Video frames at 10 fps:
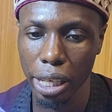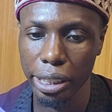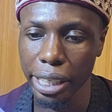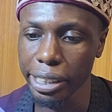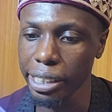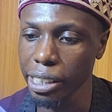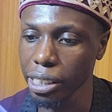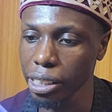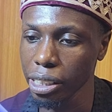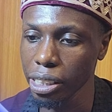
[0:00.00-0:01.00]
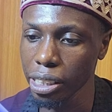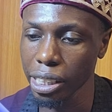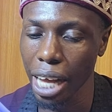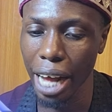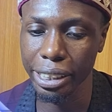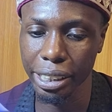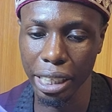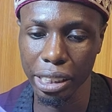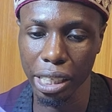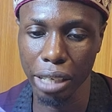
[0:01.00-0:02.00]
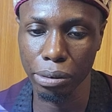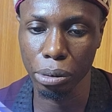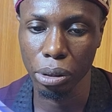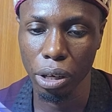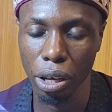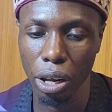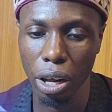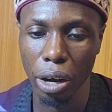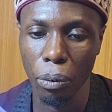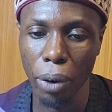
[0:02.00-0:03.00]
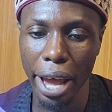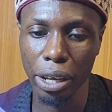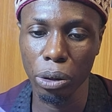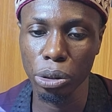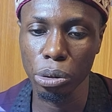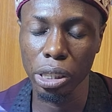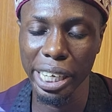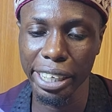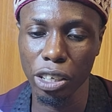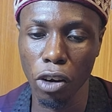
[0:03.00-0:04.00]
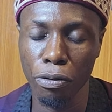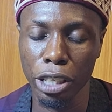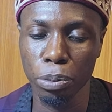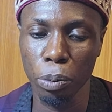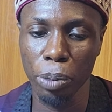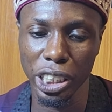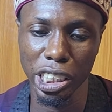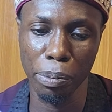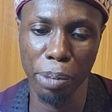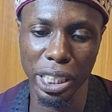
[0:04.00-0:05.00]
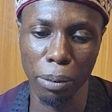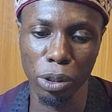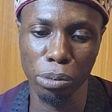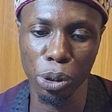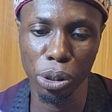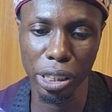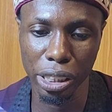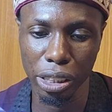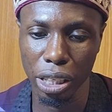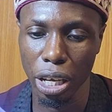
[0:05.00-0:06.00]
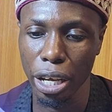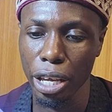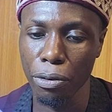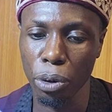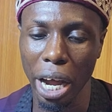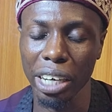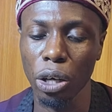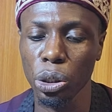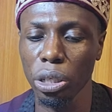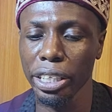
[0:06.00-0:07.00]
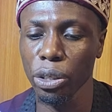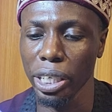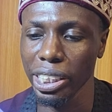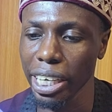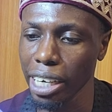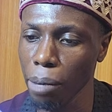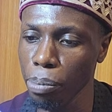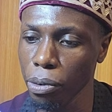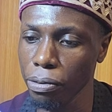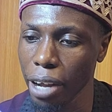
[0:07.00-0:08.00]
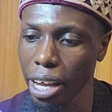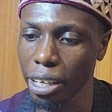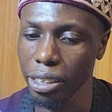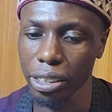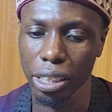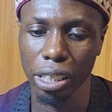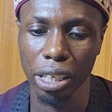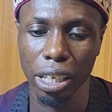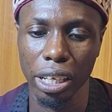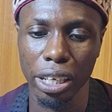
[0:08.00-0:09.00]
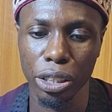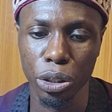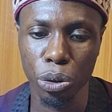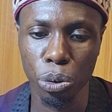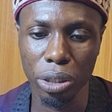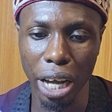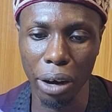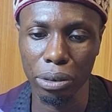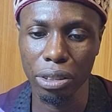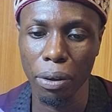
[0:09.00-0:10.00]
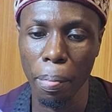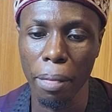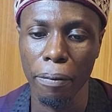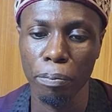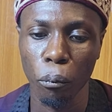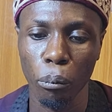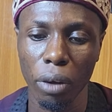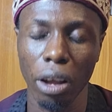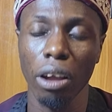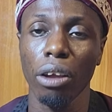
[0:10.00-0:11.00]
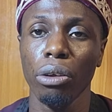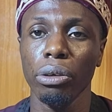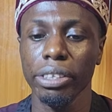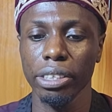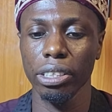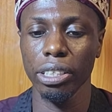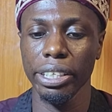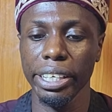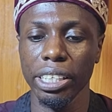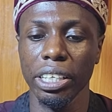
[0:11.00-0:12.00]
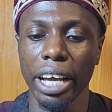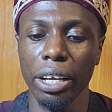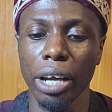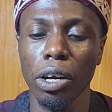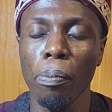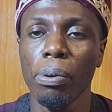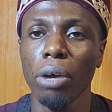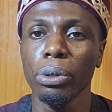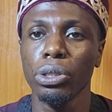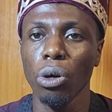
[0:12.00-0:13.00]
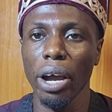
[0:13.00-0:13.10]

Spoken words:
Then this is the ad set level, where you want to link your Facebook page. Use the page I'm going to be using. If you can also link your Instagram profile, you scroll down. Here you have to play with